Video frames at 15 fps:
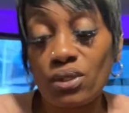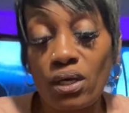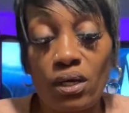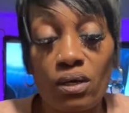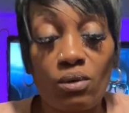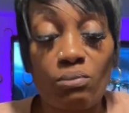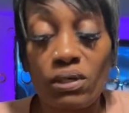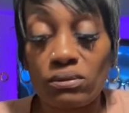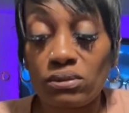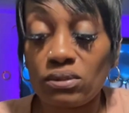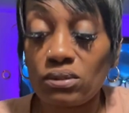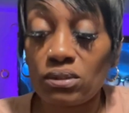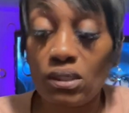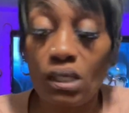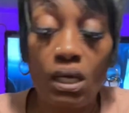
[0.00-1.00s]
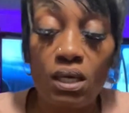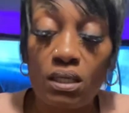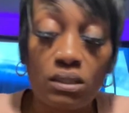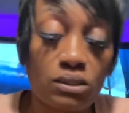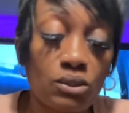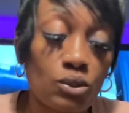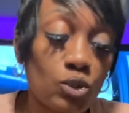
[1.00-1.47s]
now about this
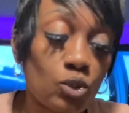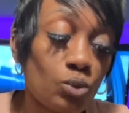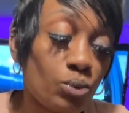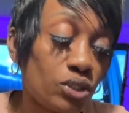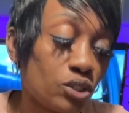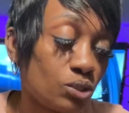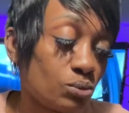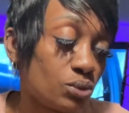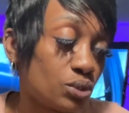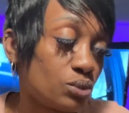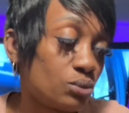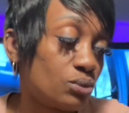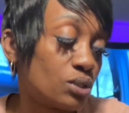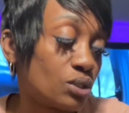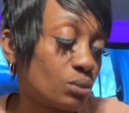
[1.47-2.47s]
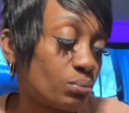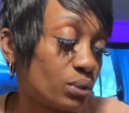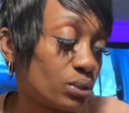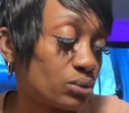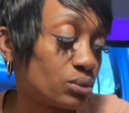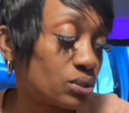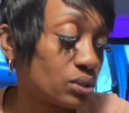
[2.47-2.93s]
situation with you and your
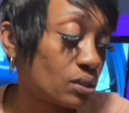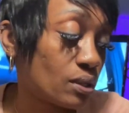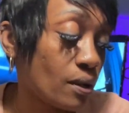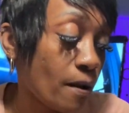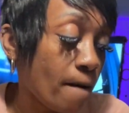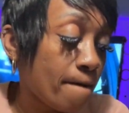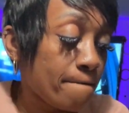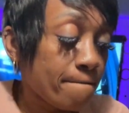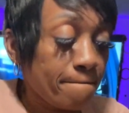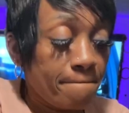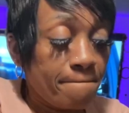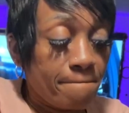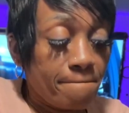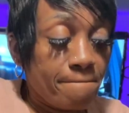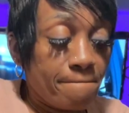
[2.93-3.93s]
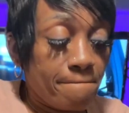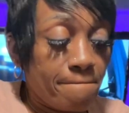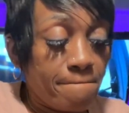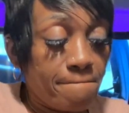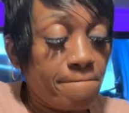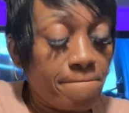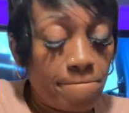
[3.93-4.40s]
person.
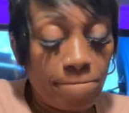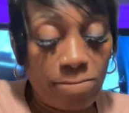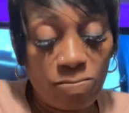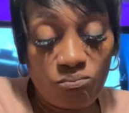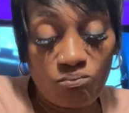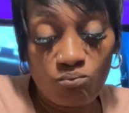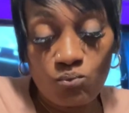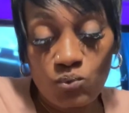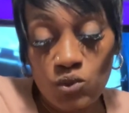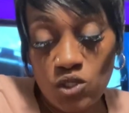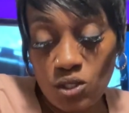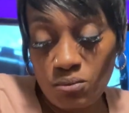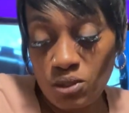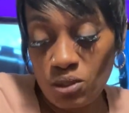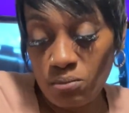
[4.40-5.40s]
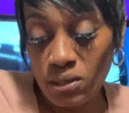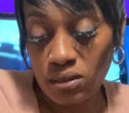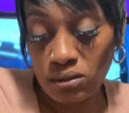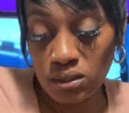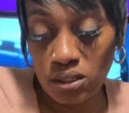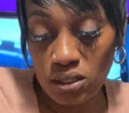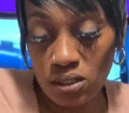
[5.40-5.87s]
Mm -mm. Tell me about
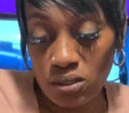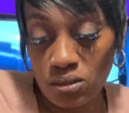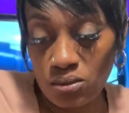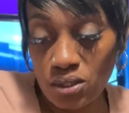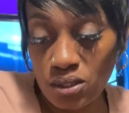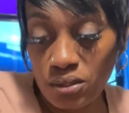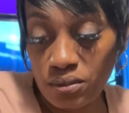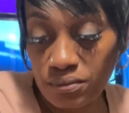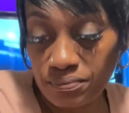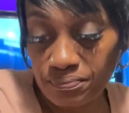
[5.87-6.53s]
Leo here.